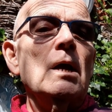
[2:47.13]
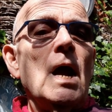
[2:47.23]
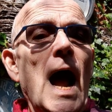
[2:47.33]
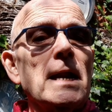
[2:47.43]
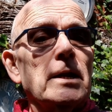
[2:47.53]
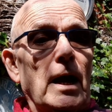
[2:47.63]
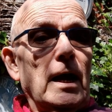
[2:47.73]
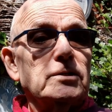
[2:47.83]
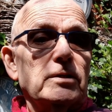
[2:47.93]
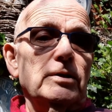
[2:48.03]
And,
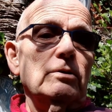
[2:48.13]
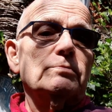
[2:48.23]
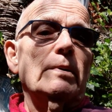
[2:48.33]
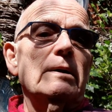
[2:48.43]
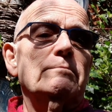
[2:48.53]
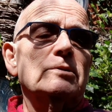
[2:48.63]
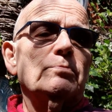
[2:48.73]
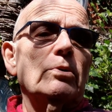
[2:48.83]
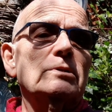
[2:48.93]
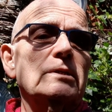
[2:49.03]
as the newspapers
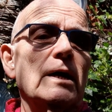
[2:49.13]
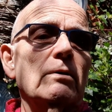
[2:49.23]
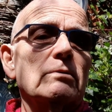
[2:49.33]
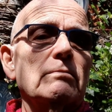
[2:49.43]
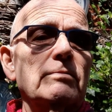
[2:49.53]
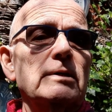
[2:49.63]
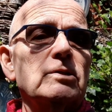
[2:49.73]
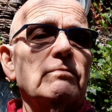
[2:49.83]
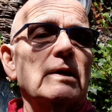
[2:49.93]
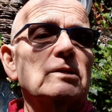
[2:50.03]
pointed out, this
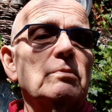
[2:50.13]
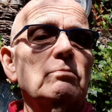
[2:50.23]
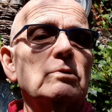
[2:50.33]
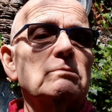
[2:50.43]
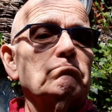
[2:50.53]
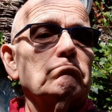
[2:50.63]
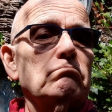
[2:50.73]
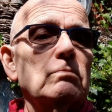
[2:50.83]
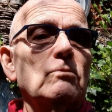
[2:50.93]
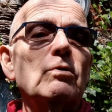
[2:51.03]
arrangement was
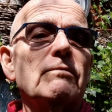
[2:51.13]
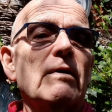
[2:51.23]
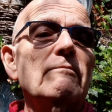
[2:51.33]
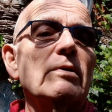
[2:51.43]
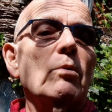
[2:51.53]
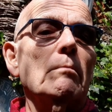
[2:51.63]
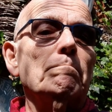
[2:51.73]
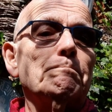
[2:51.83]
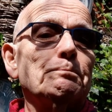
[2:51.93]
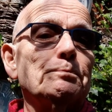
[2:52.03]
good for everyone.
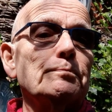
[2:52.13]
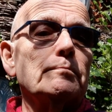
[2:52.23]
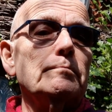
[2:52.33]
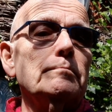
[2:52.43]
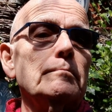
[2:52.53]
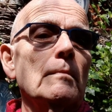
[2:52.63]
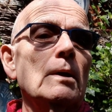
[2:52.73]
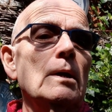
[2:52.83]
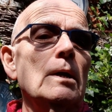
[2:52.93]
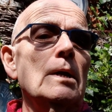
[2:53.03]

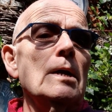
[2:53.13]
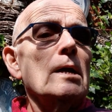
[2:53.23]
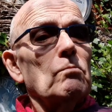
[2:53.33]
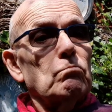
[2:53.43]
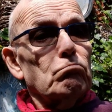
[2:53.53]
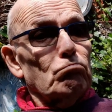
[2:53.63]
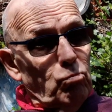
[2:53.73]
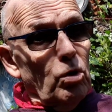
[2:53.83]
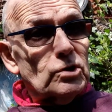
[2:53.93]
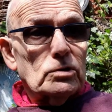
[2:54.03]
It
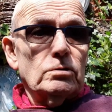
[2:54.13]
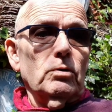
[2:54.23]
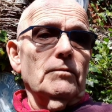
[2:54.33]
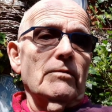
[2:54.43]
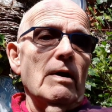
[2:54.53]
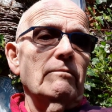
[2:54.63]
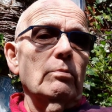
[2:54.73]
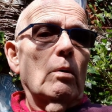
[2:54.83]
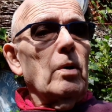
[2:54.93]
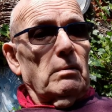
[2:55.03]
was good for
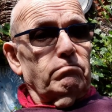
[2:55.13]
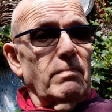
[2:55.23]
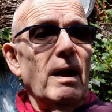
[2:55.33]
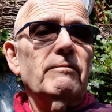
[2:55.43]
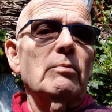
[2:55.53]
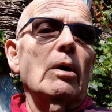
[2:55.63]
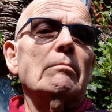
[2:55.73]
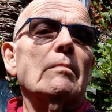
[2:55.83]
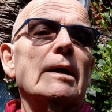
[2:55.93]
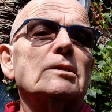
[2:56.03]
everyone. Well, everyone
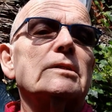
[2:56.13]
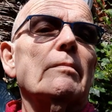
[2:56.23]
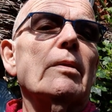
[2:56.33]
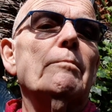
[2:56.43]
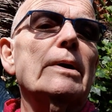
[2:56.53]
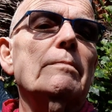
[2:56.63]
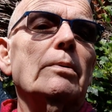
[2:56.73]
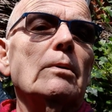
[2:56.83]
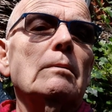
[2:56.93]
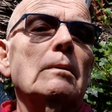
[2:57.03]
except the
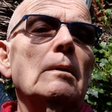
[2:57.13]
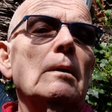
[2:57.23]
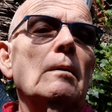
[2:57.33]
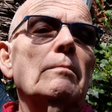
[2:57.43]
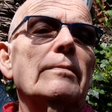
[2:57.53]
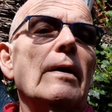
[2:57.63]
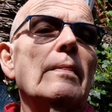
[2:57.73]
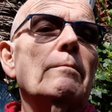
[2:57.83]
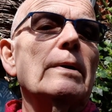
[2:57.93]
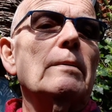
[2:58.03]
people. But then
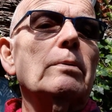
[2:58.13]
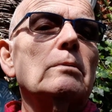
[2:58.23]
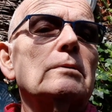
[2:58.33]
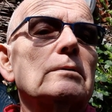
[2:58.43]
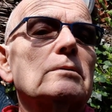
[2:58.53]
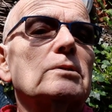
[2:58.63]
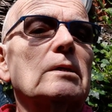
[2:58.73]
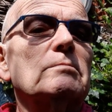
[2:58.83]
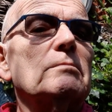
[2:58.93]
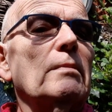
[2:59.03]
the people didn't
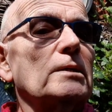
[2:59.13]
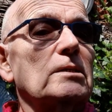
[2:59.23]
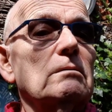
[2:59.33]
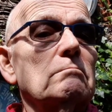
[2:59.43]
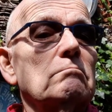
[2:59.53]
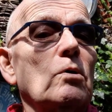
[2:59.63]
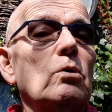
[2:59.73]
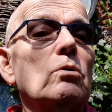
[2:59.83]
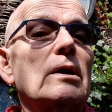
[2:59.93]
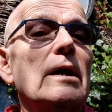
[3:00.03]
seem to matter
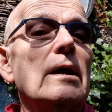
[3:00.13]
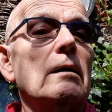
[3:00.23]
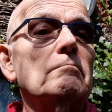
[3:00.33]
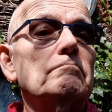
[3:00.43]
or care.